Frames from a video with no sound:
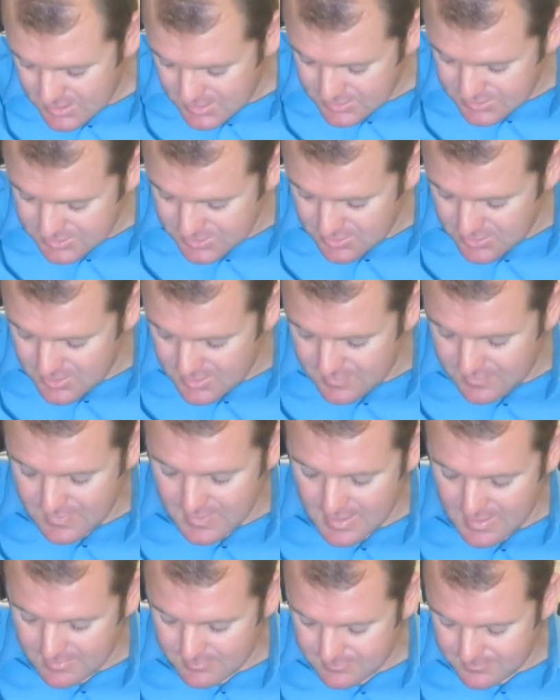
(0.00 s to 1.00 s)
So you hit
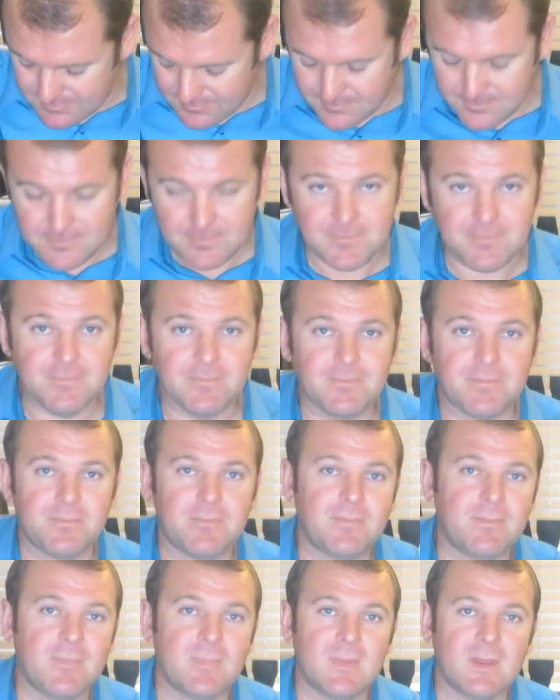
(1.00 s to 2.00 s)
that,
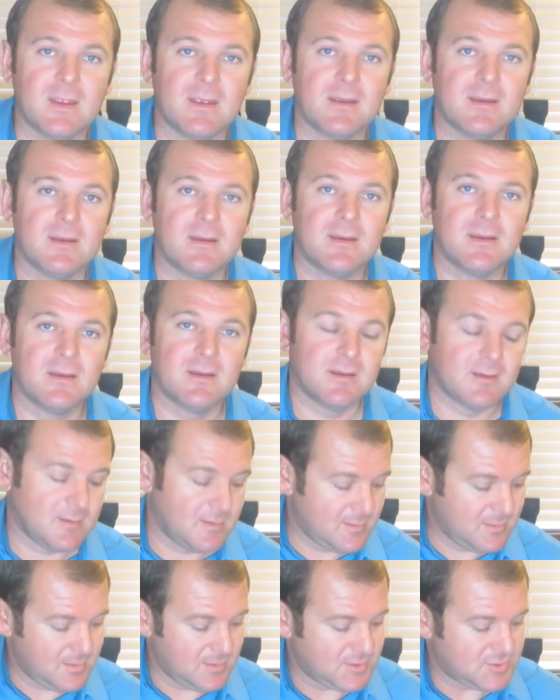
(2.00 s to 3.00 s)

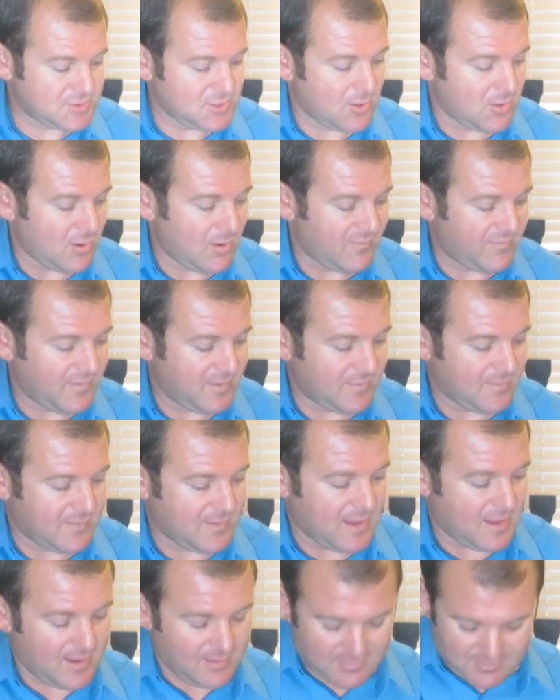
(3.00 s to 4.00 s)
you start off hitting
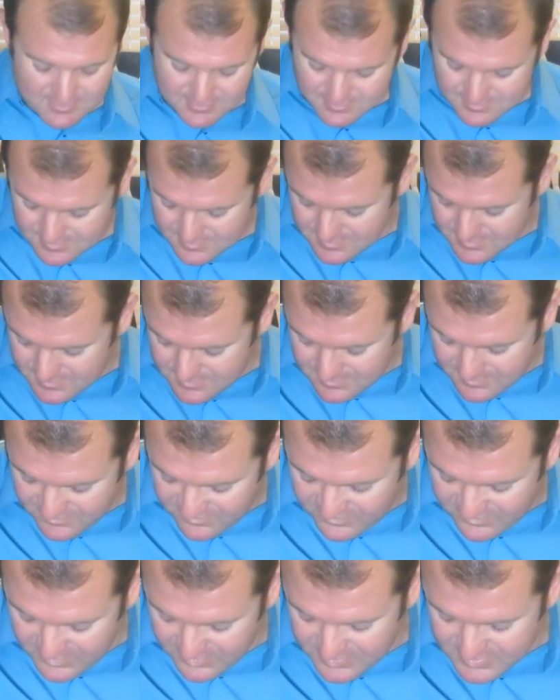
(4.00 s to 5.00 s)
that
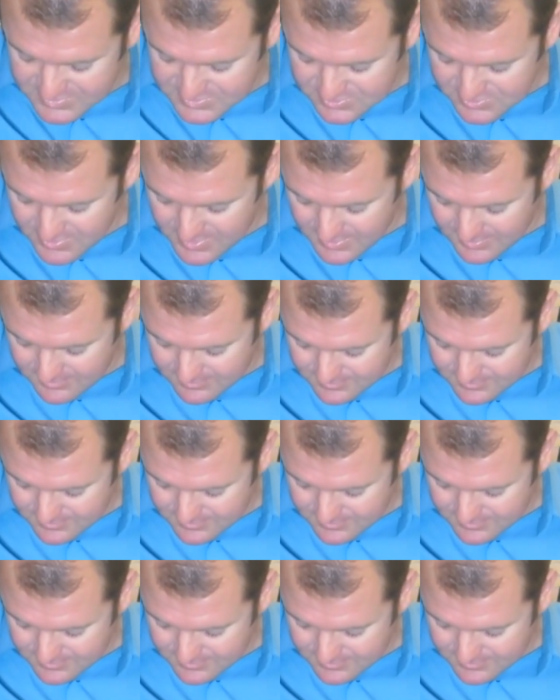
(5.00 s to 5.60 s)
5th string.